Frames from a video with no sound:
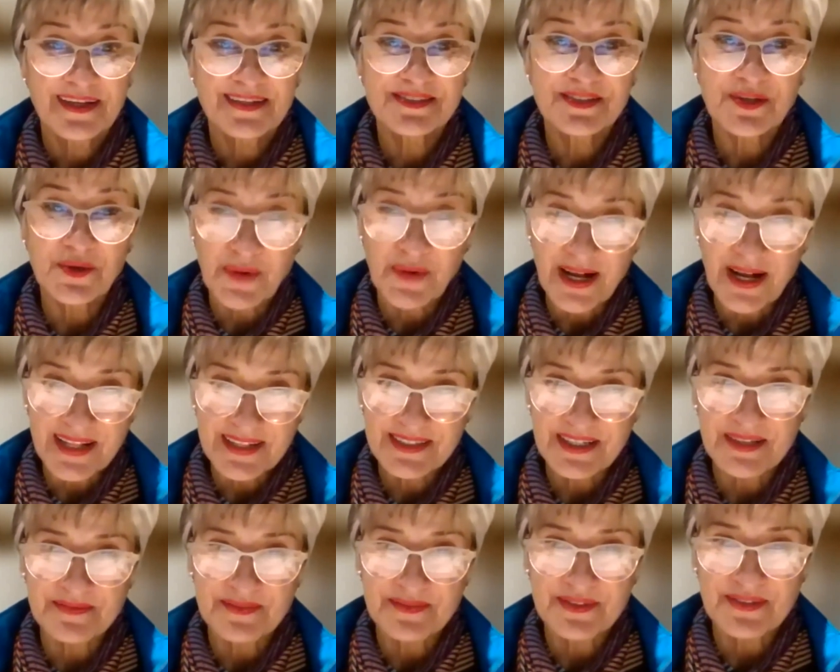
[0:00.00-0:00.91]
So
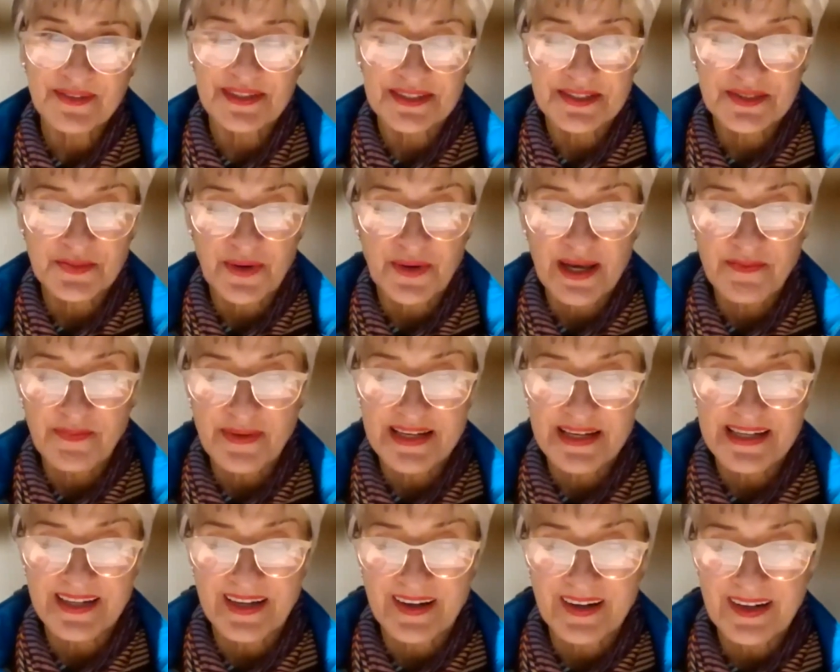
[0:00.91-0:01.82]
welcome to this
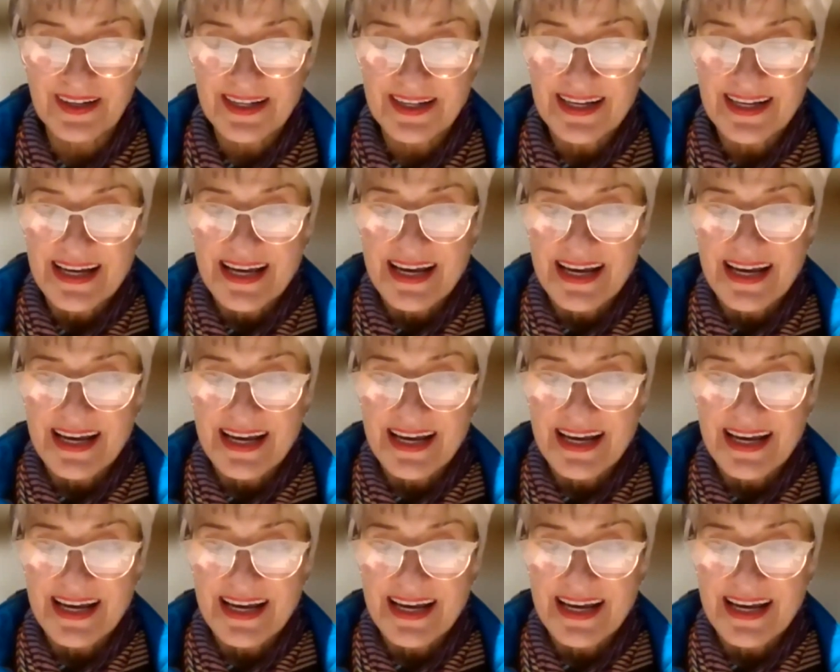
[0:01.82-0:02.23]
webinar.